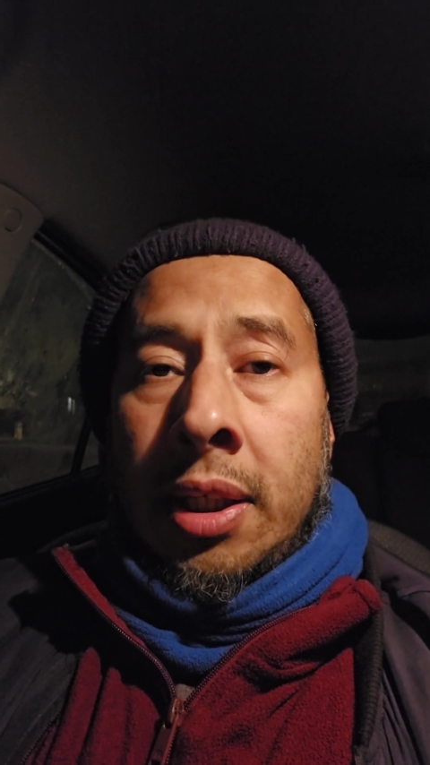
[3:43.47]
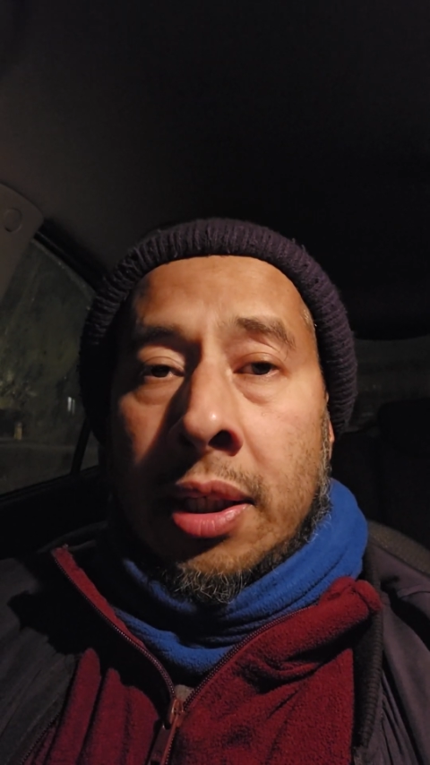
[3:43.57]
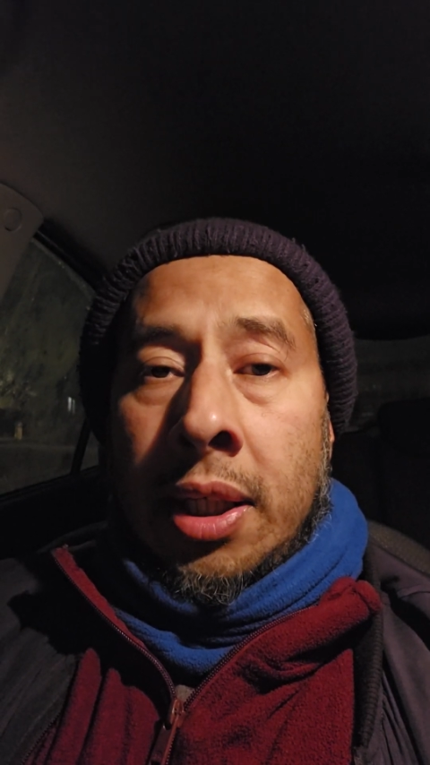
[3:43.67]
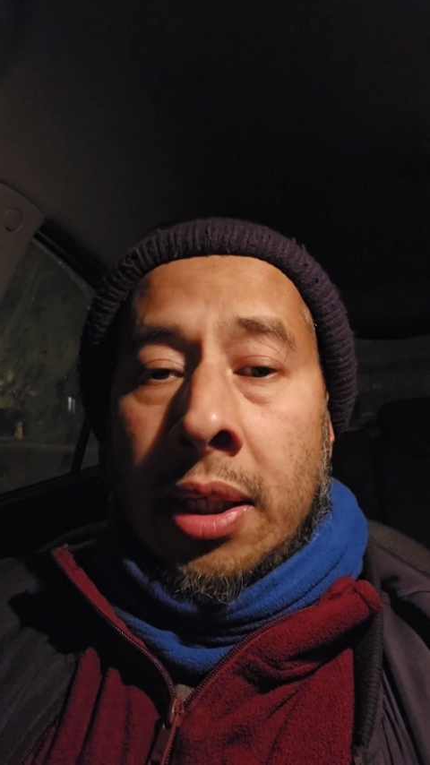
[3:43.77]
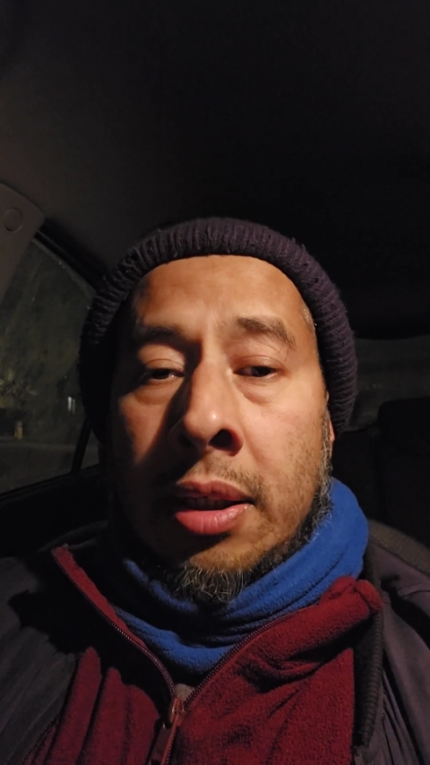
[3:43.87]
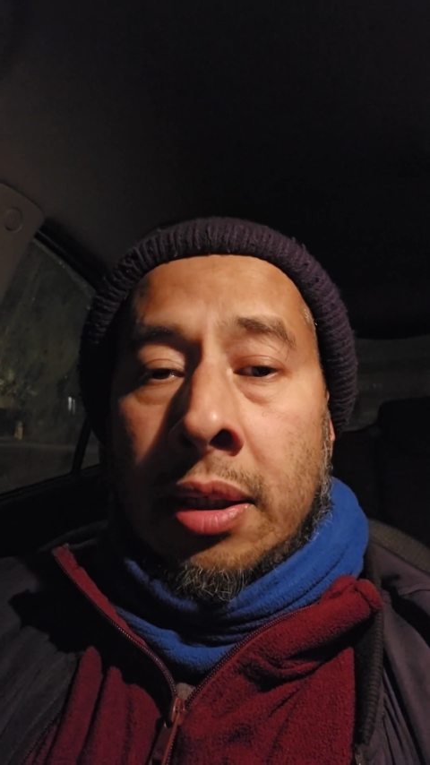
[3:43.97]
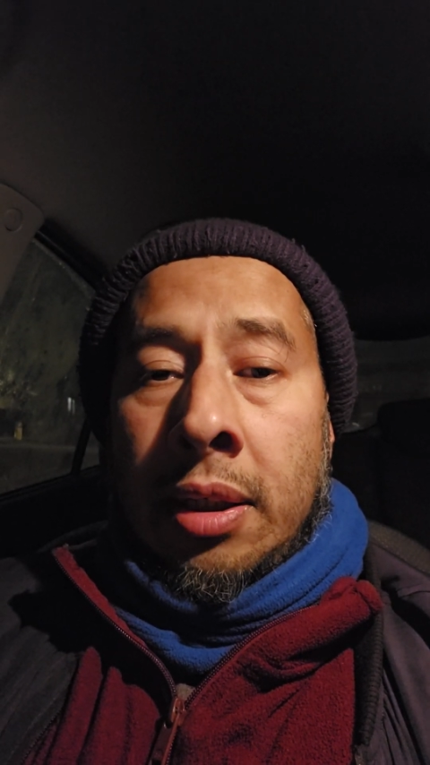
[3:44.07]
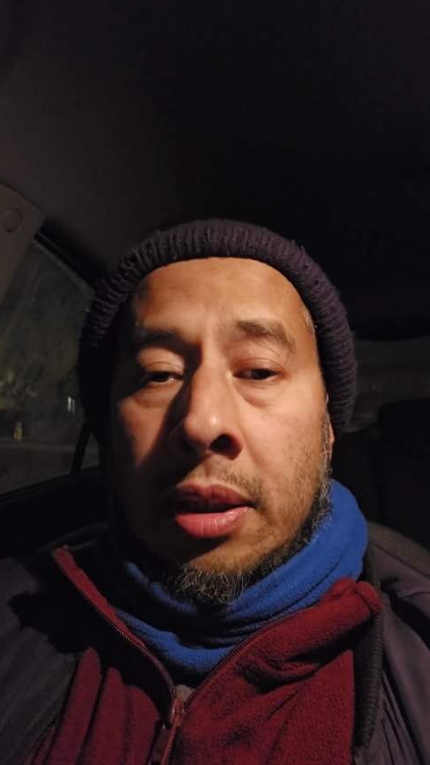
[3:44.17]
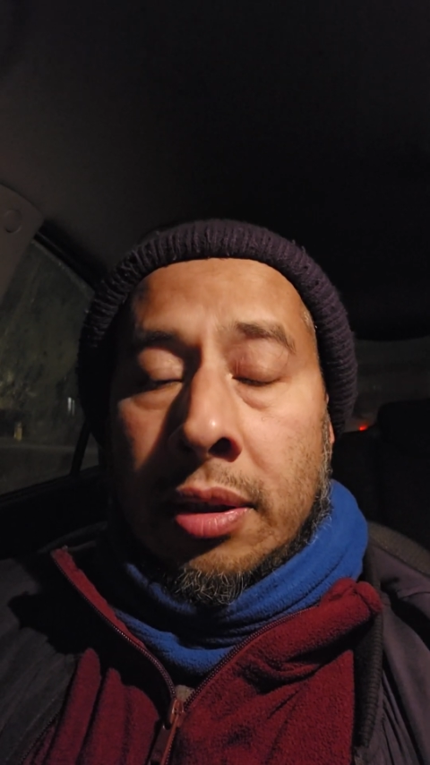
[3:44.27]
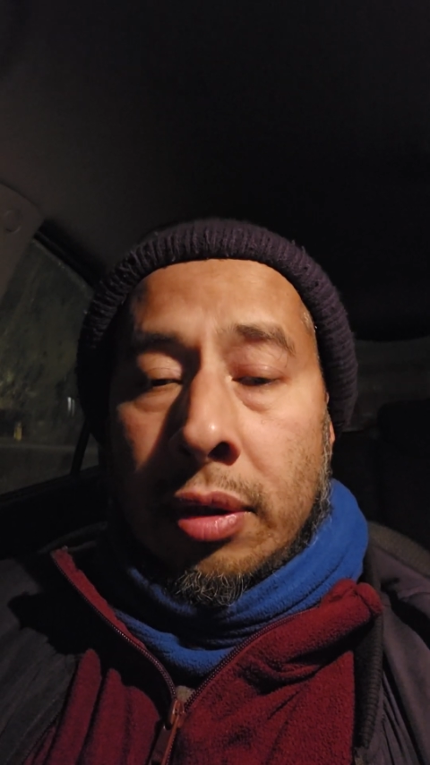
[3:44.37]
Allah
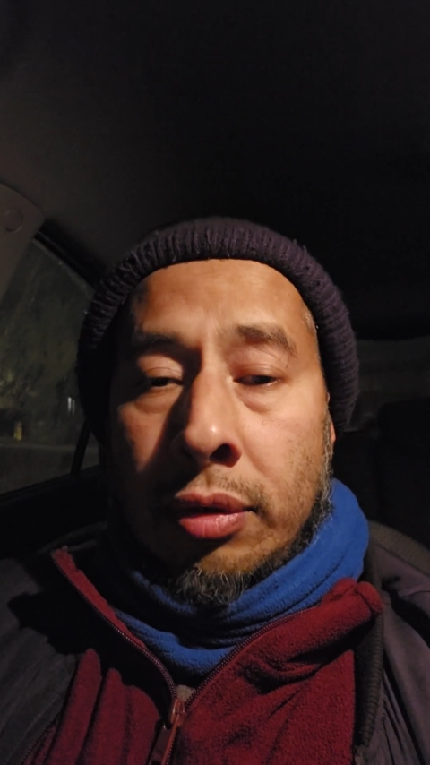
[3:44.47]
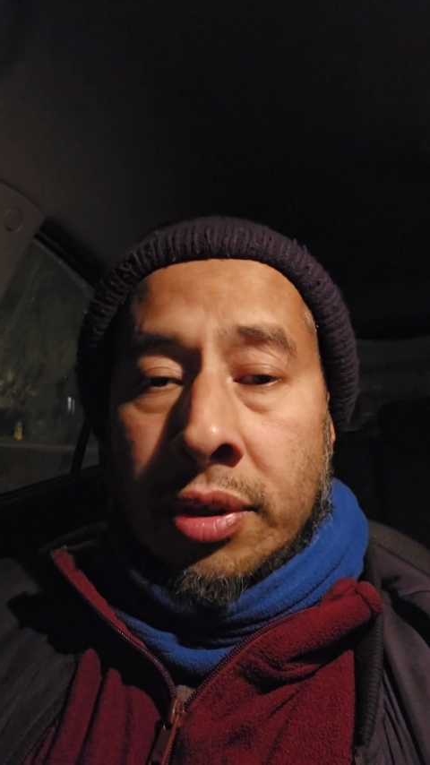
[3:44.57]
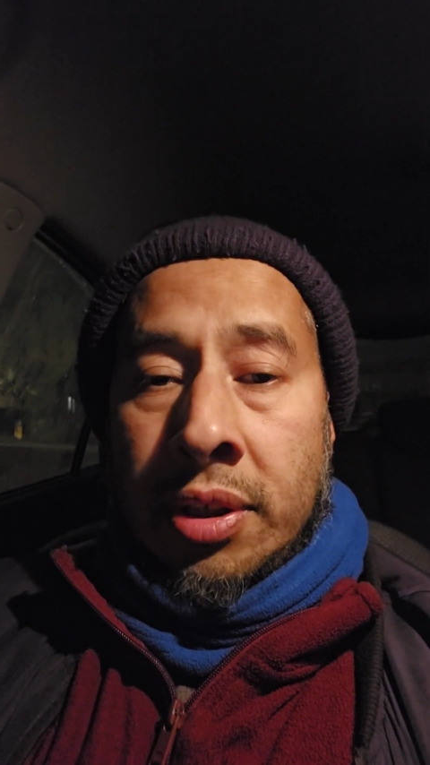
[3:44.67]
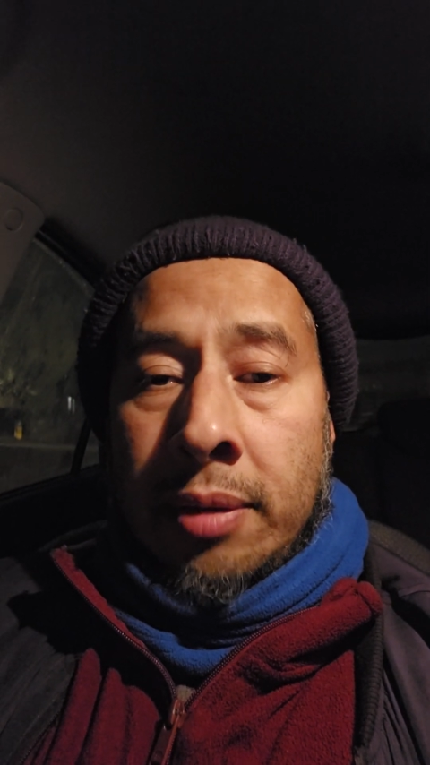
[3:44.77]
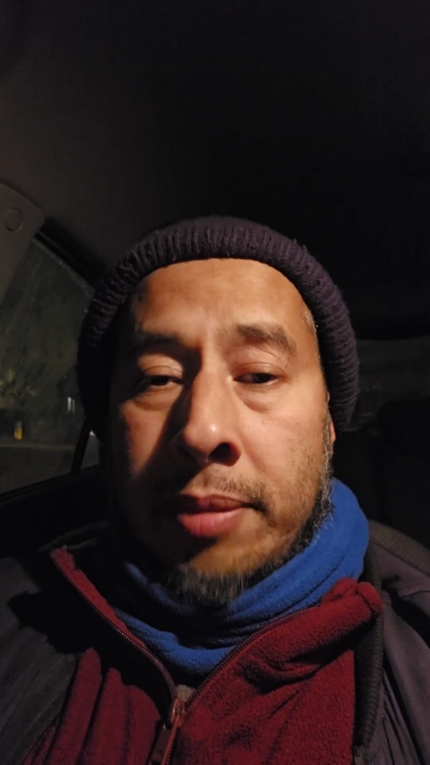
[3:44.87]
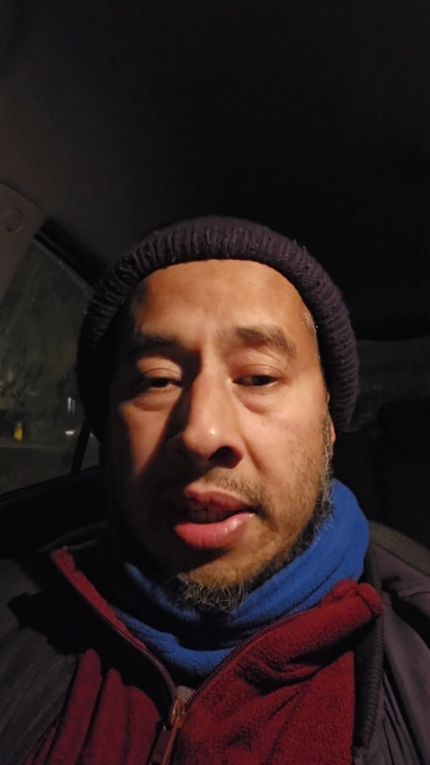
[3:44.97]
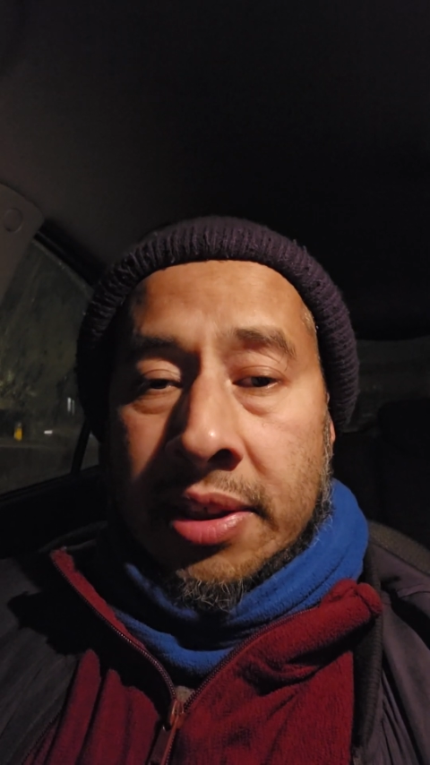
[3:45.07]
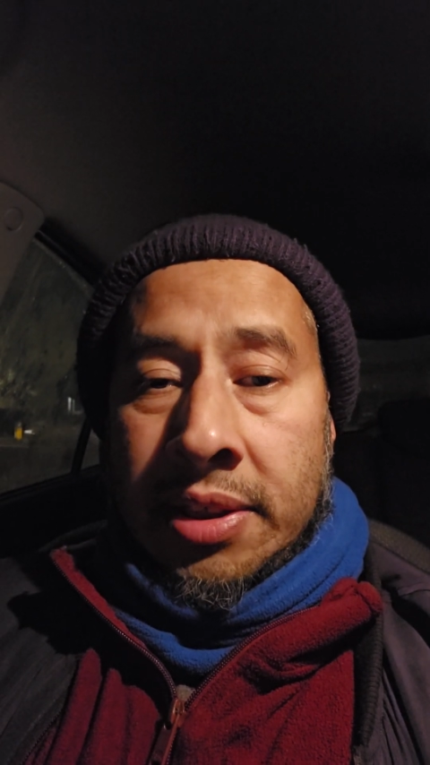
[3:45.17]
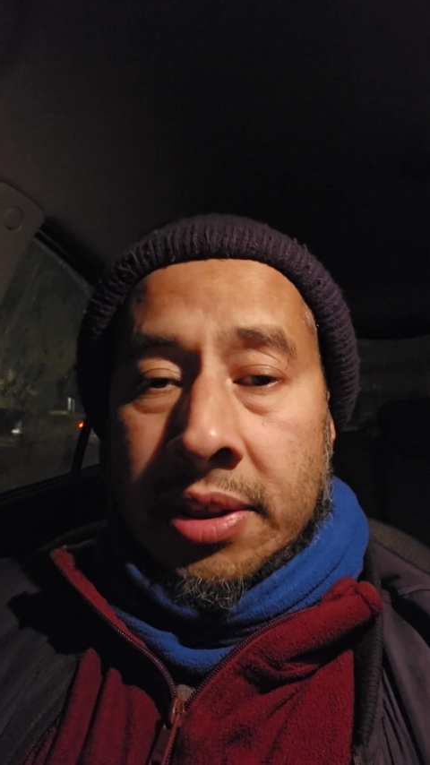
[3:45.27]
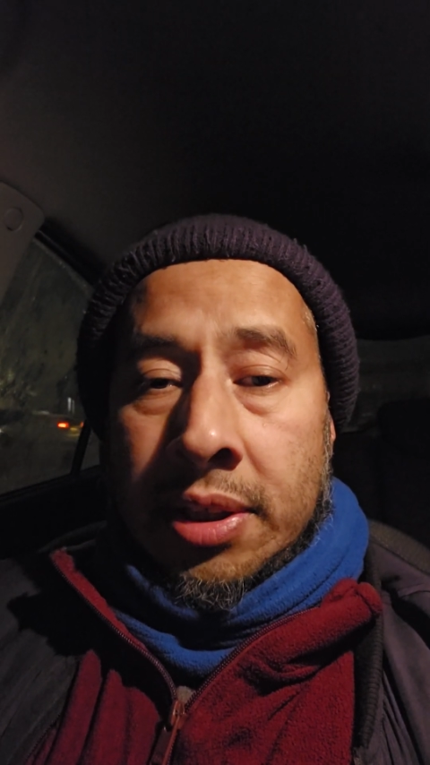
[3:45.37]
knows
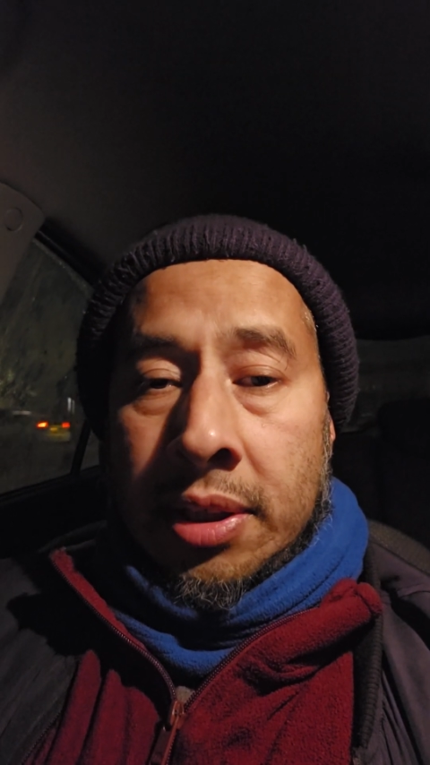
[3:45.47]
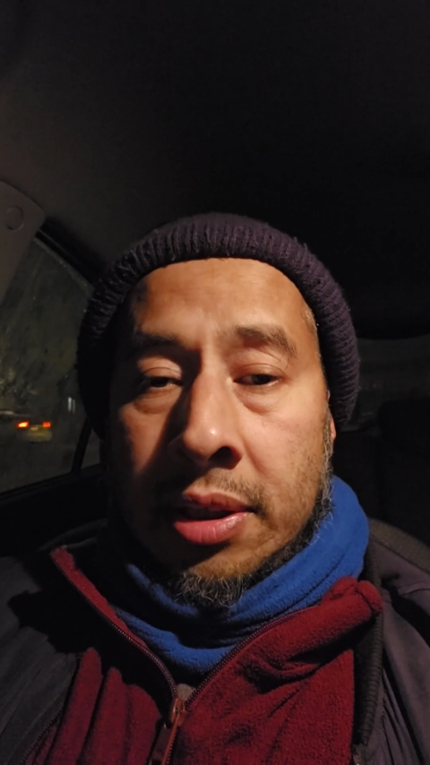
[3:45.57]
best.